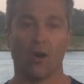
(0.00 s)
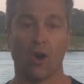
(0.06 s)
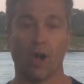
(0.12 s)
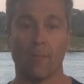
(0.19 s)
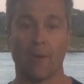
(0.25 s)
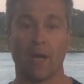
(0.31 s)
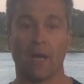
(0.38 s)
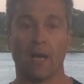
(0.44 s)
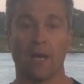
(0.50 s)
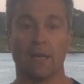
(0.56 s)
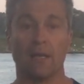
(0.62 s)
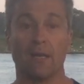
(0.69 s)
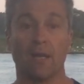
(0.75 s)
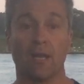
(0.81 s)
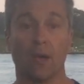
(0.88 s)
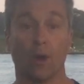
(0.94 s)

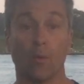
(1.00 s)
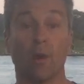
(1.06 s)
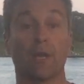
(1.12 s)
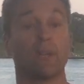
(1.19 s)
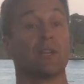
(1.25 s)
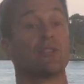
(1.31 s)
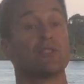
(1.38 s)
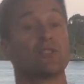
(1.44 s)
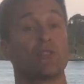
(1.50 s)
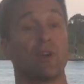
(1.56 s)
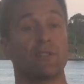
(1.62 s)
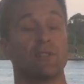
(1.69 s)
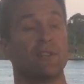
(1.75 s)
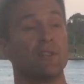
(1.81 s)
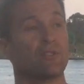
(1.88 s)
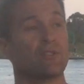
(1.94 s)
I work in the
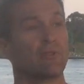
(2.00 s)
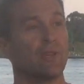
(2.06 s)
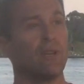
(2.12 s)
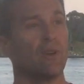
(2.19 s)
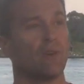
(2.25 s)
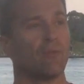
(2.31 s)
construction industry.